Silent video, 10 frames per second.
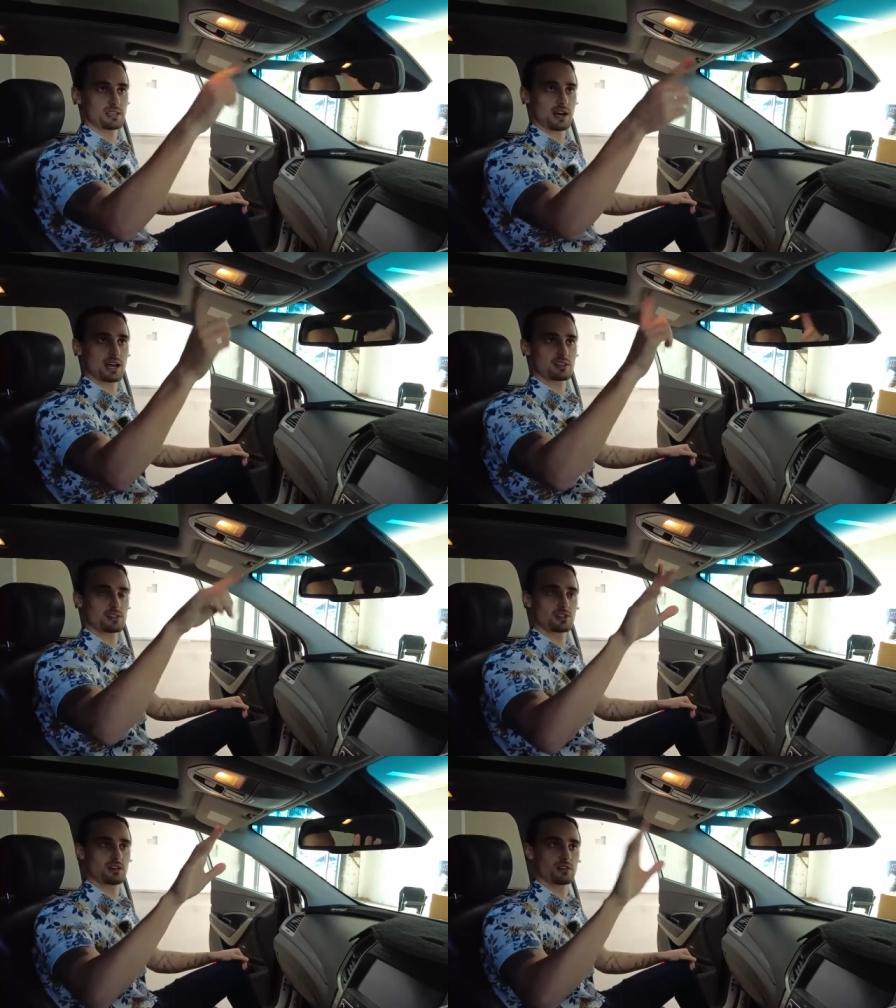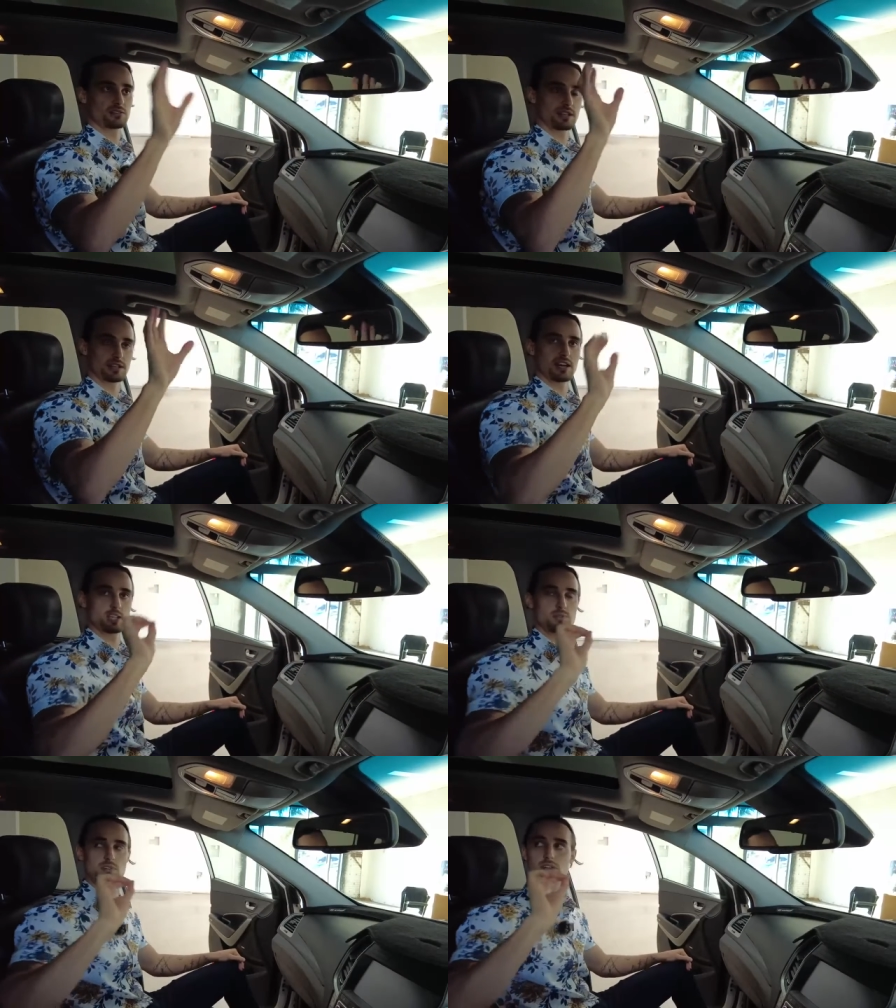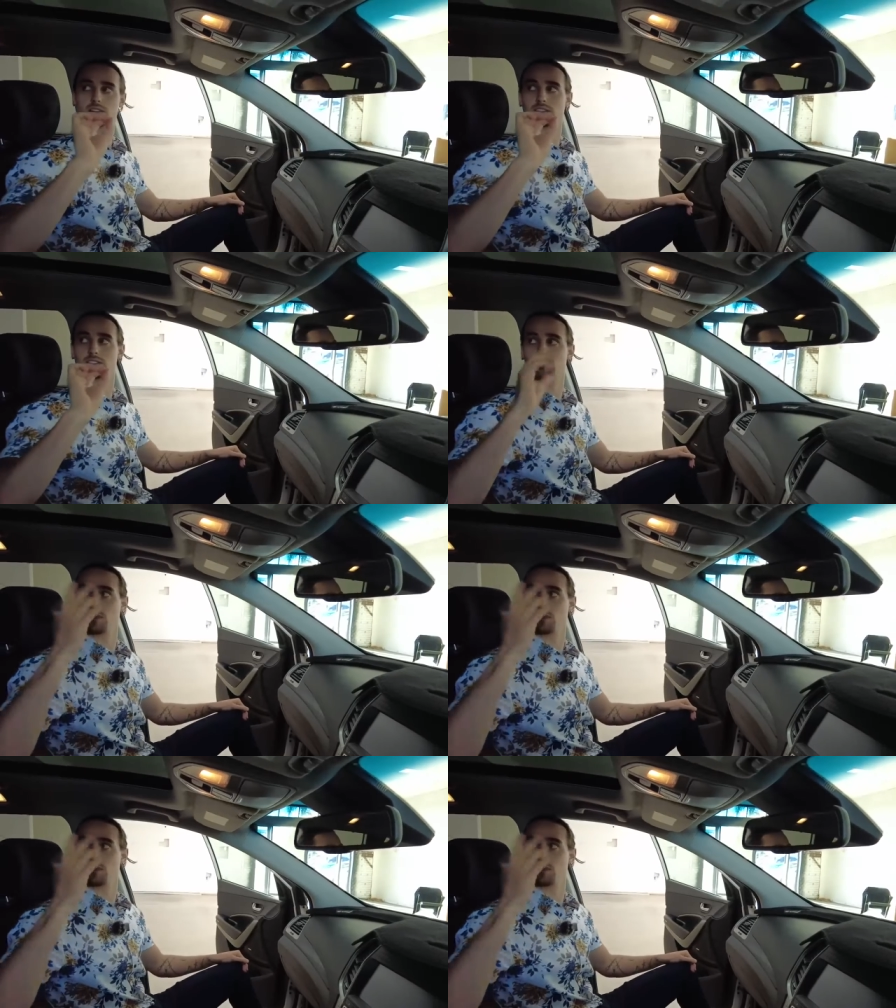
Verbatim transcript: light controls and last but not least the